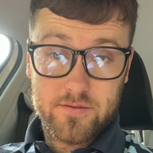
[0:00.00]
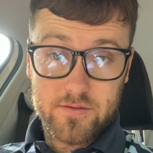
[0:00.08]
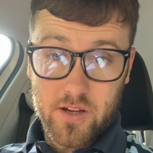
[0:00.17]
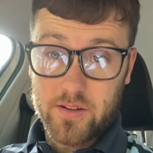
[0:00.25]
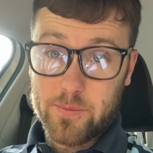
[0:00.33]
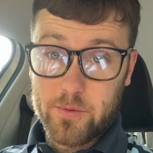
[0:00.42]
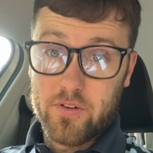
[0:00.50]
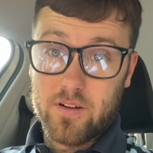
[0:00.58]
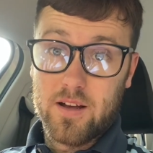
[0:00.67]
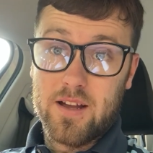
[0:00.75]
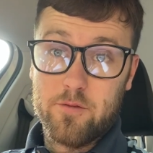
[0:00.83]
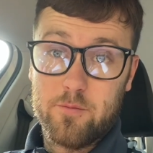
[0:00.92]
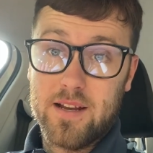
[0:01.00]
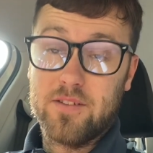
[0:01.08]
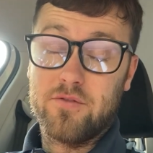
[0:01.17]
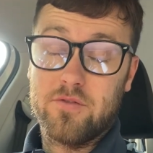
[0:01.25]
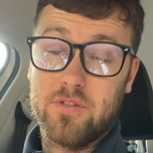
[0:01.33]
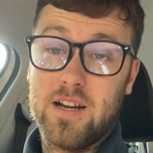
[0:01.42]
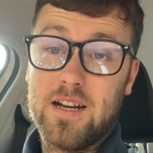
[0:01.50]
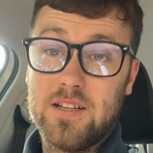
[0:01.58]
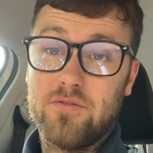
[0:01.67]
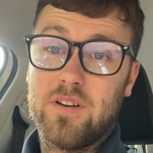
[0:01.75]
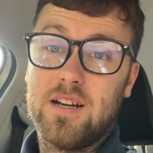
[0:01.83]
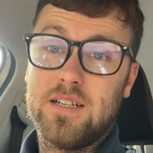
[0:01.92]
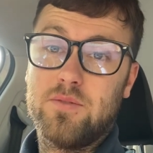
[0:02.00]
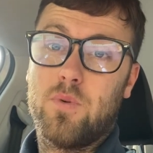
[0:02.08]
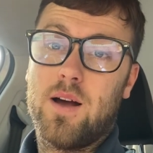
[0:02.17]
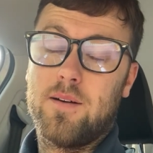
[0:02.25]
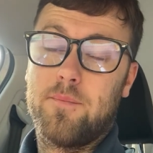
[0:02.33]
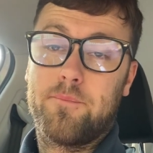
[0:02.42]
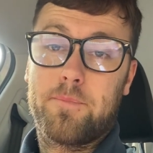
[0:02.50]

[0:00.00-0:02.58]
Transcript: don't get me wrong, I've played really, really well,